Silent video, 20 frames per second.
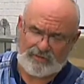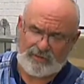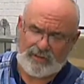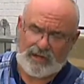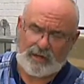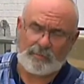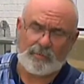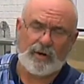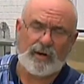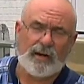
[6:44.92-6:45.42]
that
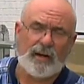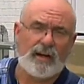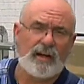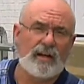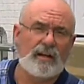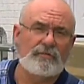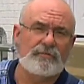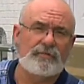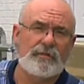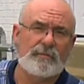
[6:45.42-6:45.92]
I printed
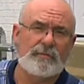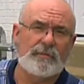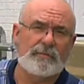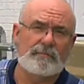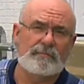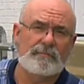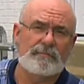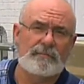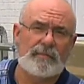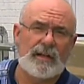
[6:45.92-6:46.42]
off
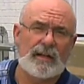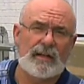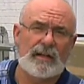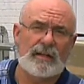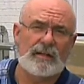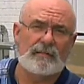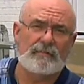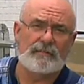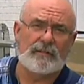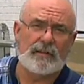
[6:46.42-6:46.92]
from
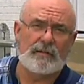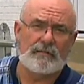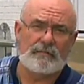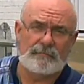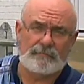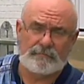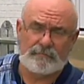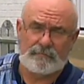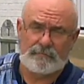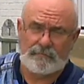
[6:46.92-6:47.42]
the
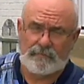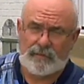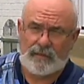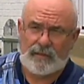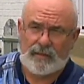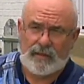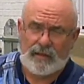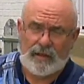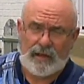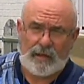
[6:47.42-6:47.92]

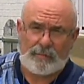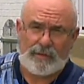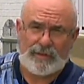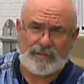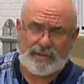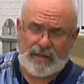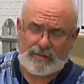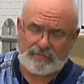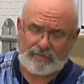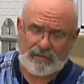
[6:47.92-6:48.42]

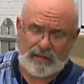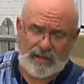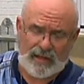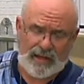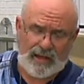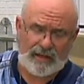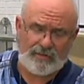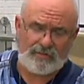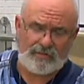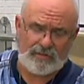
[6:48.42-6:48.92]
MSF
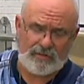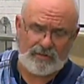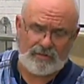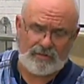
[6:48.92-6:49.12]
class.